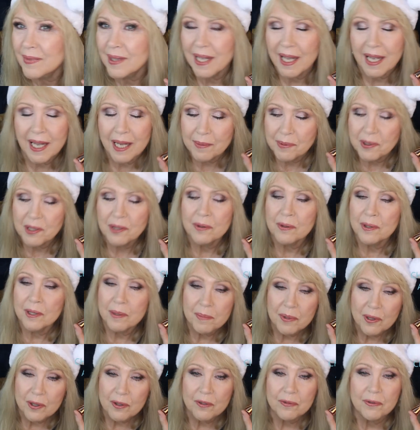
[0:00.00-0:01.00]
Absolutely
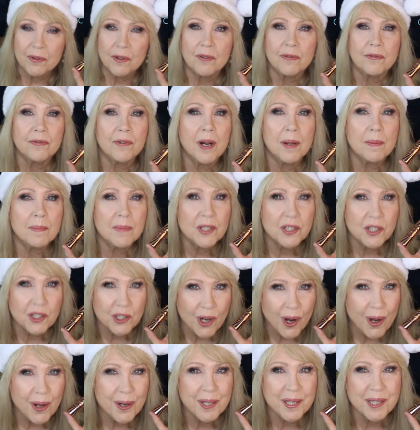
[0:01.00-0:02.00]
beautiful, from
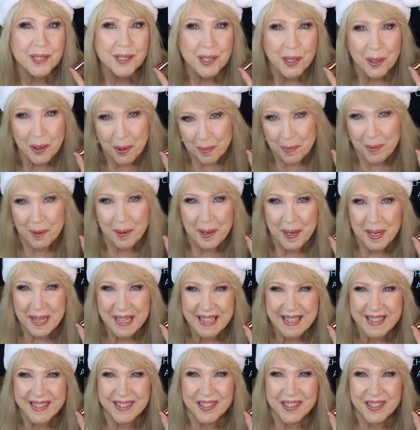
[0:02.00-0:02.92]
Charlotte Tilbury.